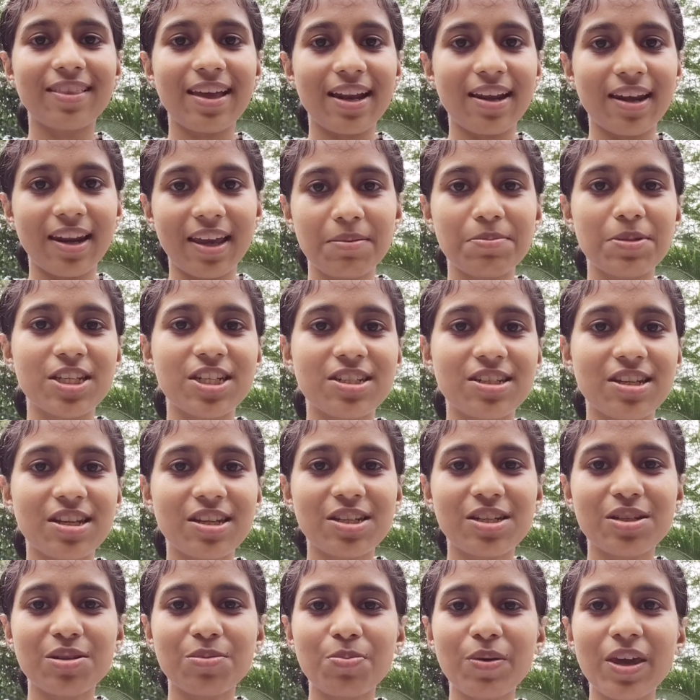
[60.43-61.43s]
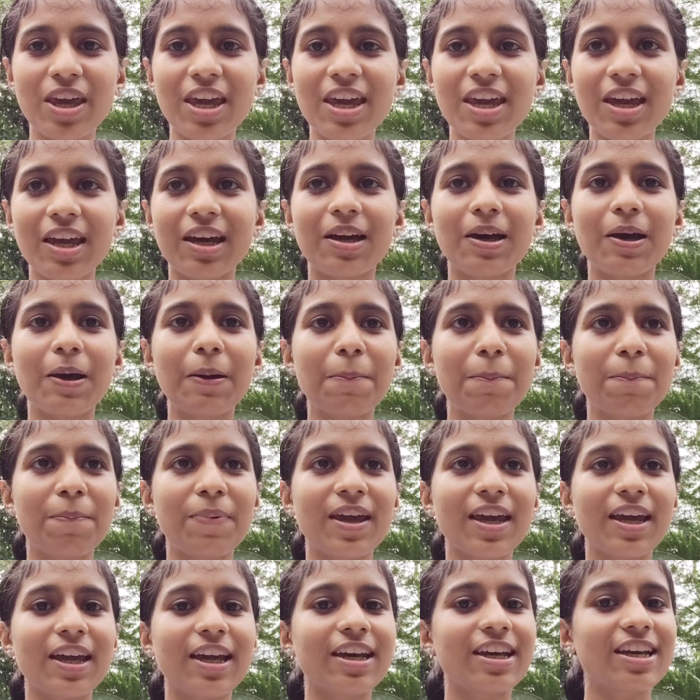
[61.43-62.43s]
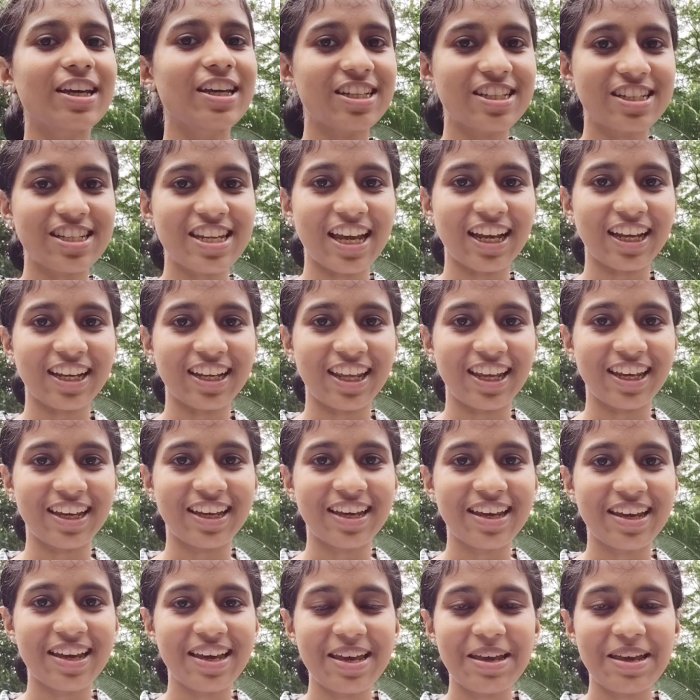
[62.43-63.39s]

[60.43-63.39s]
that name is. Speak Pick Technique.